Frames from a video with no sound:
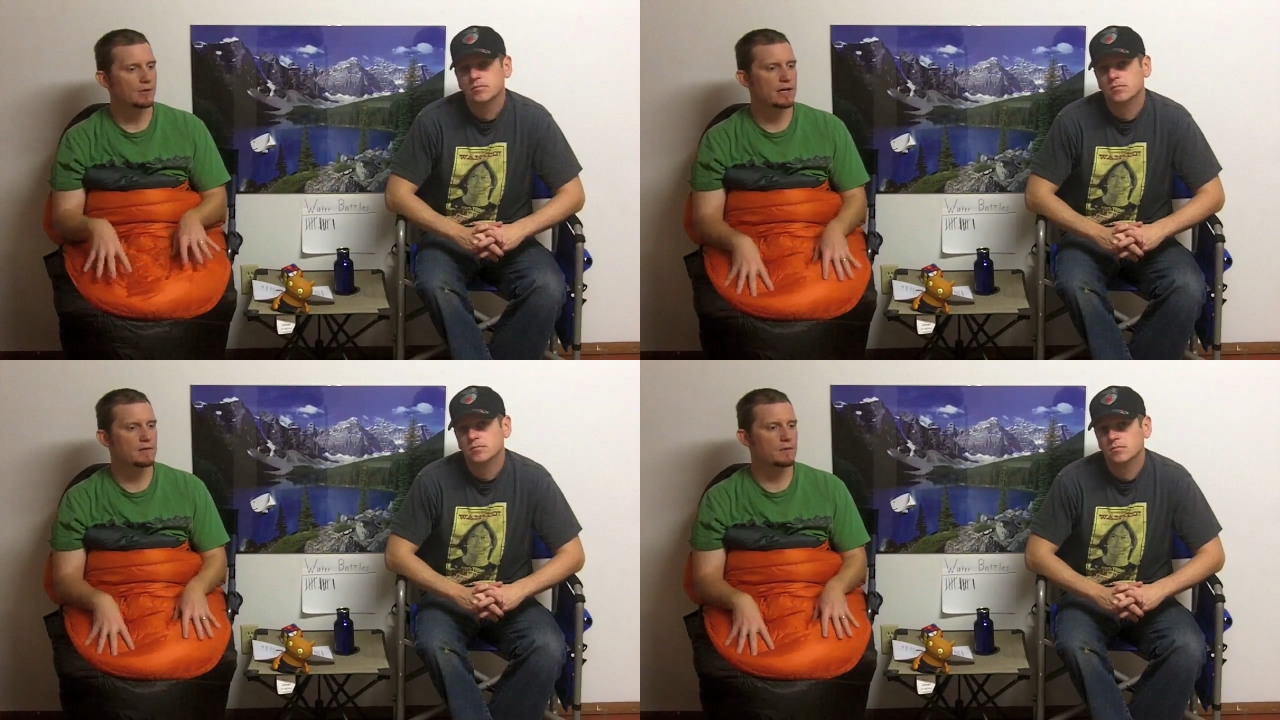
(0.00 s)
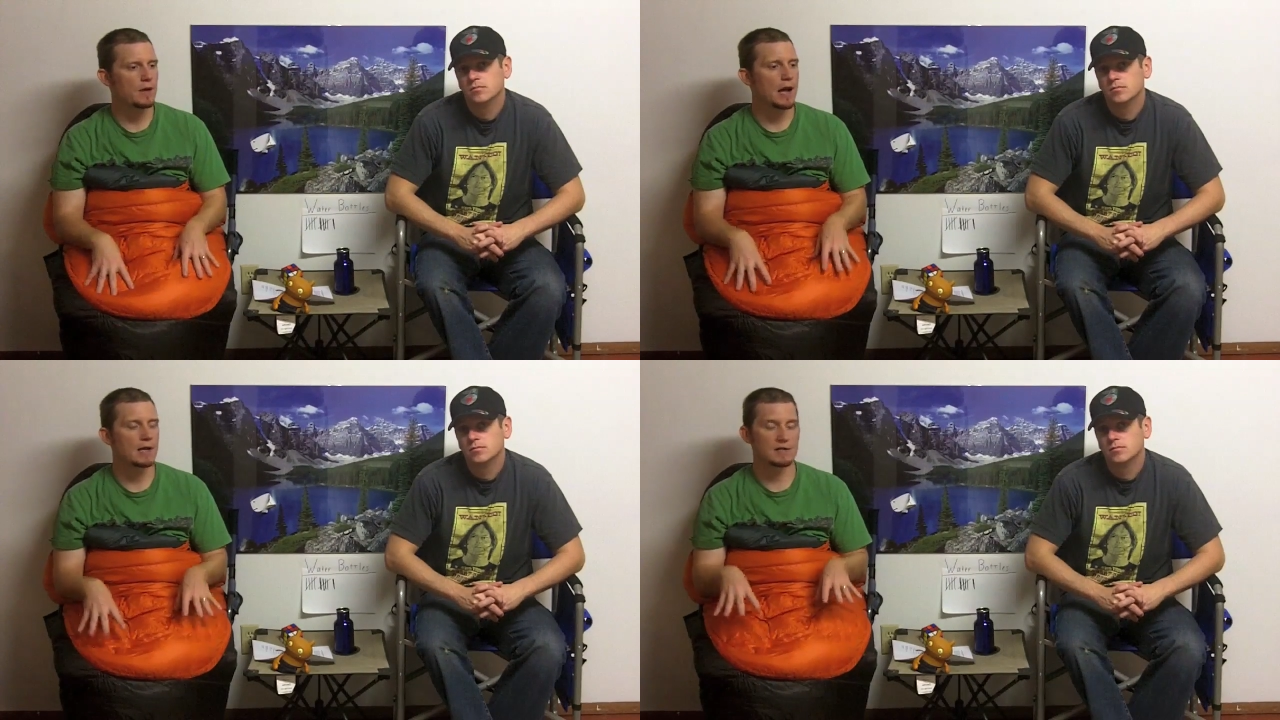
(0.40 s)

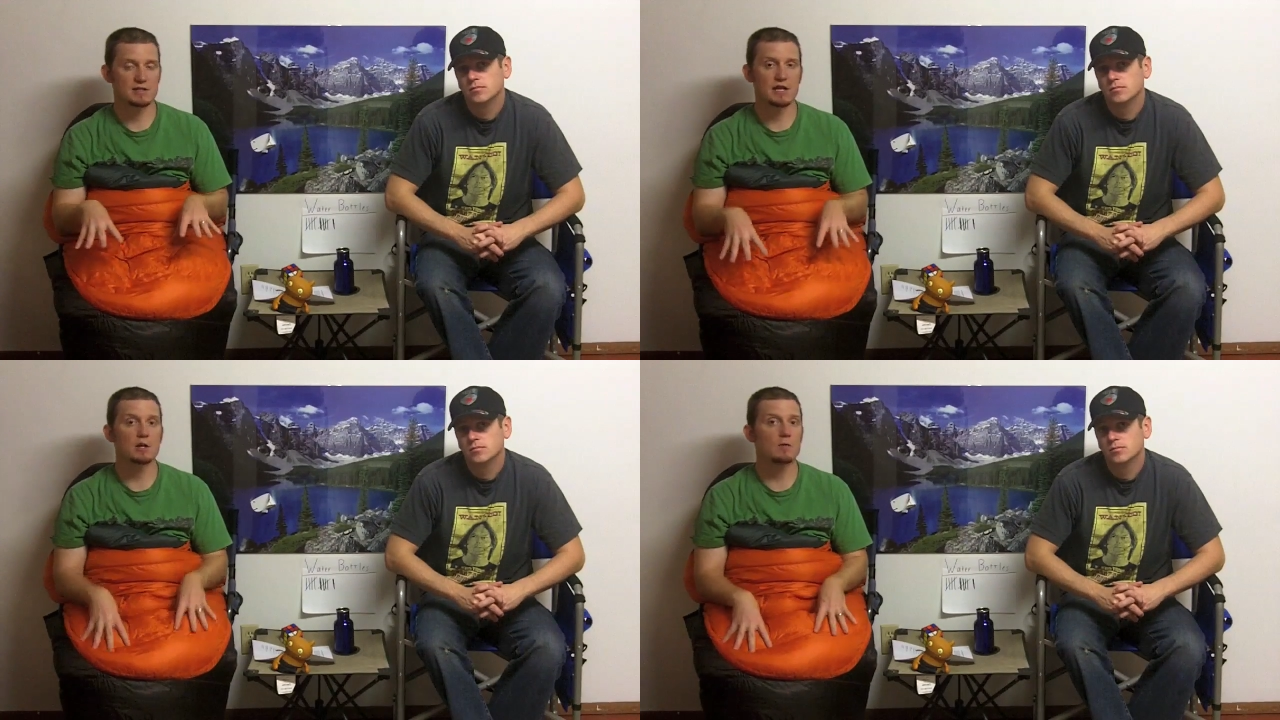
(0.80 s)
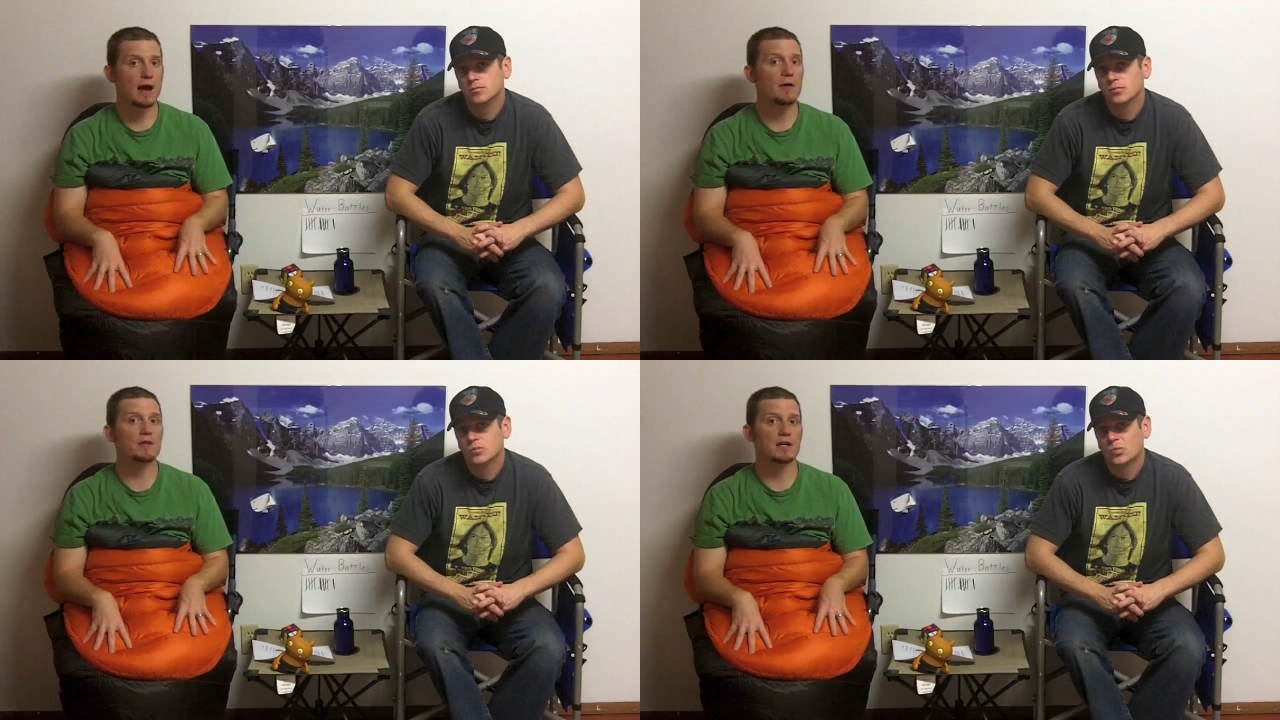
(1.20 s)
Speaker 1: believe, it's seen
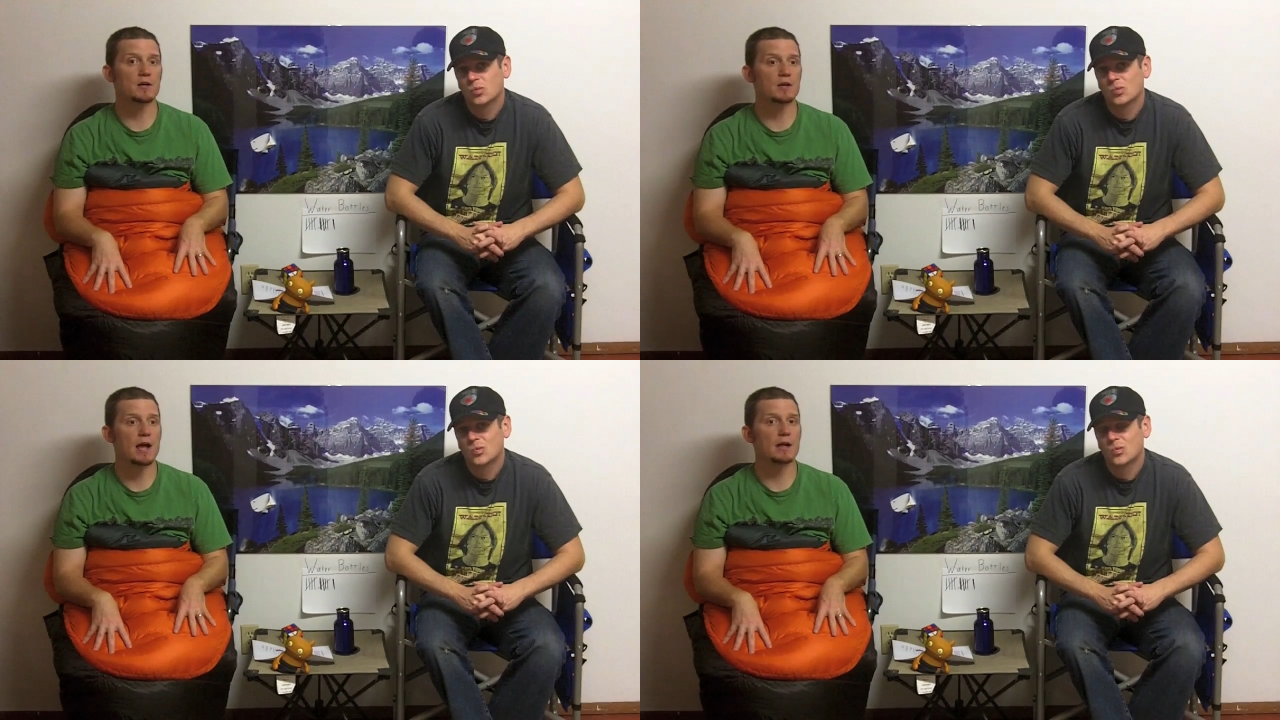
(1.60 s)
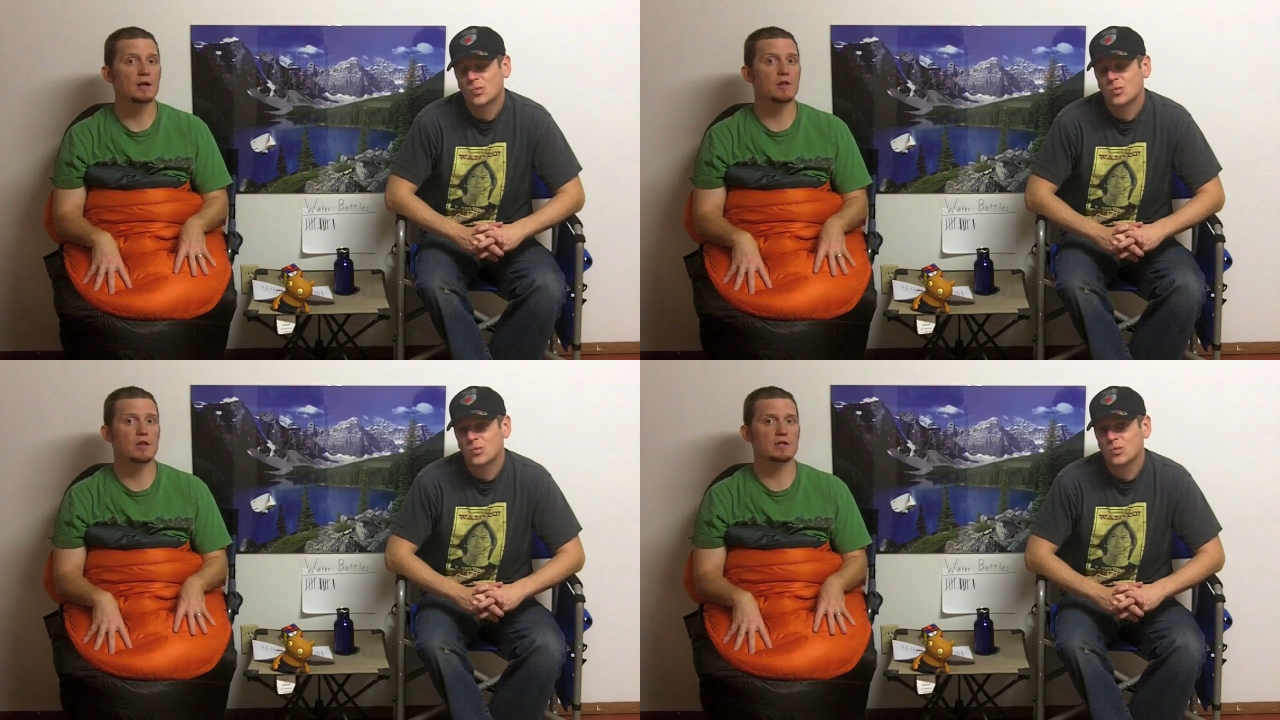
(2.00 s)
around the
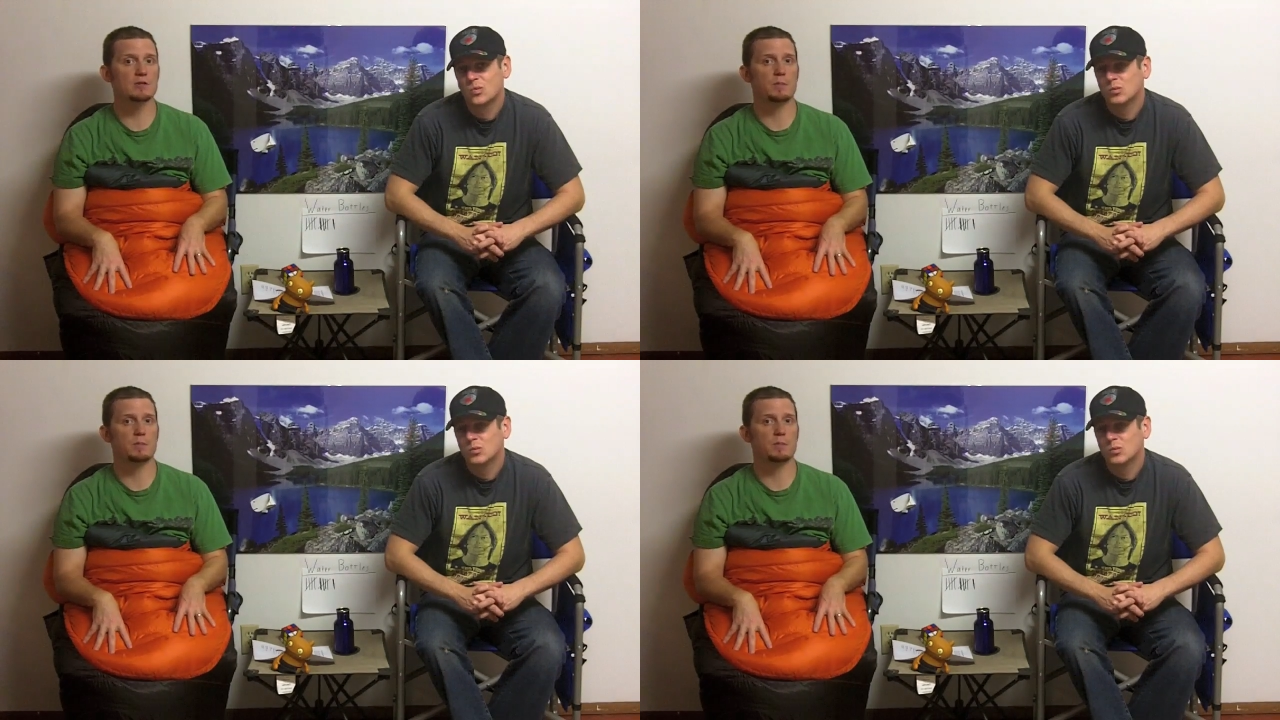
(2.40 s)
internet, this